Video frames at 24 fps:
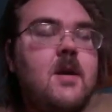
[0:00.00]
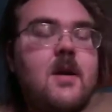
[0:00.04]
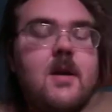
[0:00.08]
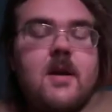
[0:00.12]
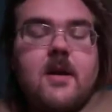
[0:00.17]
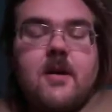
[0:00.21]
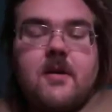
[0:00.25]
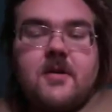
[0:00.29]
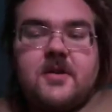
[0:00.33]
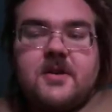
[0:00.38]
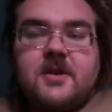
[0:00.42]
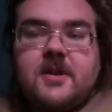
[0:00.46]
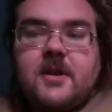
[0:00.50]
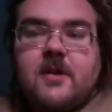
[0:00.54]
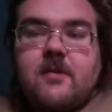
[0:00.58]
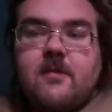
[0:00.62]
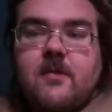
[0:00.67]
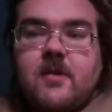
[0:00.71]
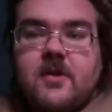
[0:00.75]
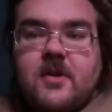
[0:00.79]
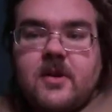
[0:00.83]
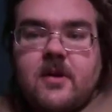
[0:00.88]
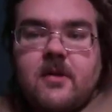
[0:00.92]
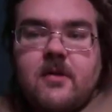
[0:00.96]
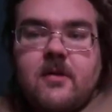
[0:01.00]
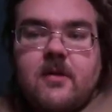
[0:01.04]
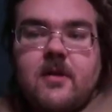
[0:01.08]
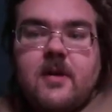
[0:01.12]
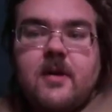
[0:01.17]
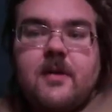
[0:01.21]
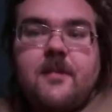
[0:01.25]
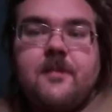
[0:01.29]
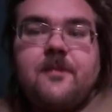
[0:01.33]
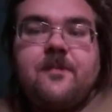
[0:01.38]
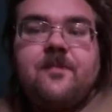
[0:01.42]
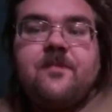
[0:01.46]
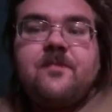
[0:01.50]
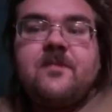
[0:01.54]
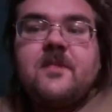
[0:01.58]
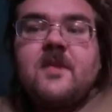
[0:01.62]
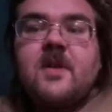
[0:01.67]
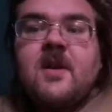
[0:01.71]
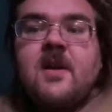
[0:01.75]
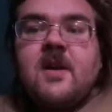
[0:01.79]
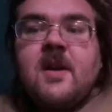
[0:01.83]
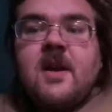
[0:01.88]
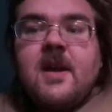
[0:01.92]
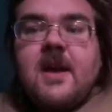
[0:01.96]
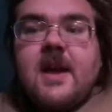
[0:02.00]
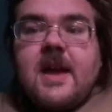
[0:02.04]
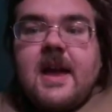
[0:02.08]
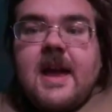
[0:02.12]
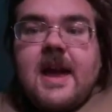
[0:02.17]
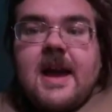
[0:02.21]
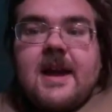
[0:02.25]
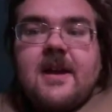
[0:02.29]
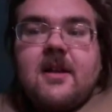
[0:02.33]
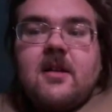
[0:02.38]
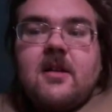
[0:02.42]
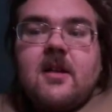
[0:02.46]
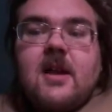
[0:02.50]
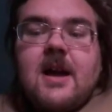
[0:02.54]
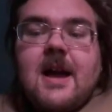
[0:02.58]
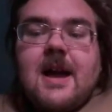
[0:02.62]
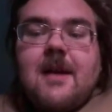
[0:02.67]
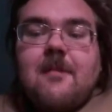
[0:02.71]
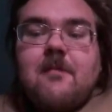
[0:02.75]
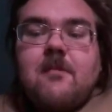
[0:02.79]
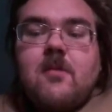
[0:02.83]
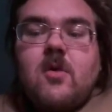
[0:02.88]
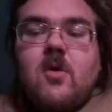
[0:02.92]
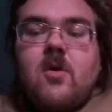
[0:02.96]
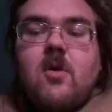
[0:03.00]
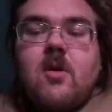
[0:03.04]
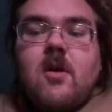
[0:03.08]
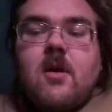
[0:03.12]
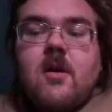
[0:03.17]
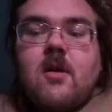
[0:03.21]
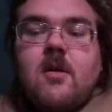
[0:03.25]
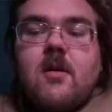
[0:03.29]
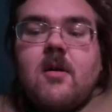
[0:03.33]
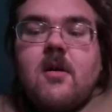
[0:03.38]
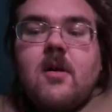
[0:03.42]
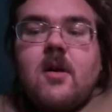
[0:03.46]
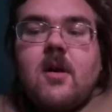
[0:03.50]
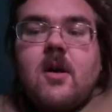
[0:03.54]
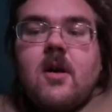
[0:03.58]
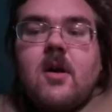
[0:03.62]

Oh, she's gonna wash it. Okay. And a lot more.